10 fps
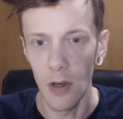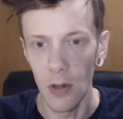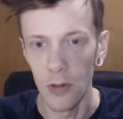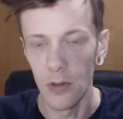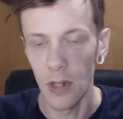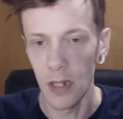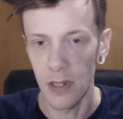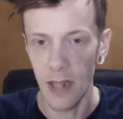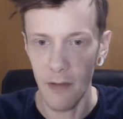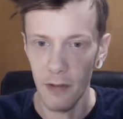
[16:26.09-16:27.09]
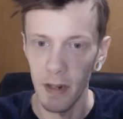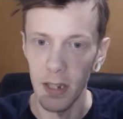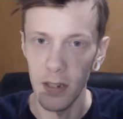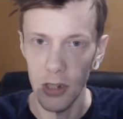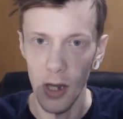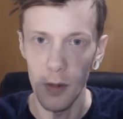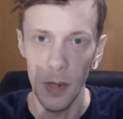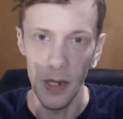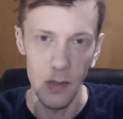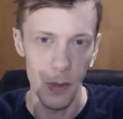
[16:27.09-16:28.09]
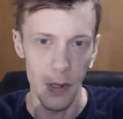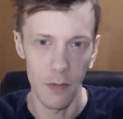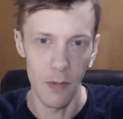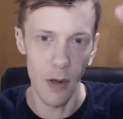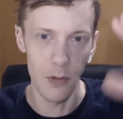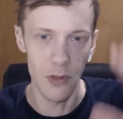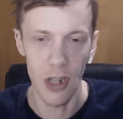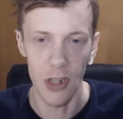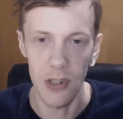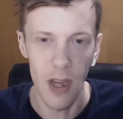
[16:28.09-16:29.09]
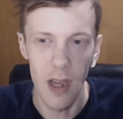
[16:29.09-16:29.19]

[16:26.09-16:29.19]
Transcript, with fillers: oud is definitely the showpiece with the rose just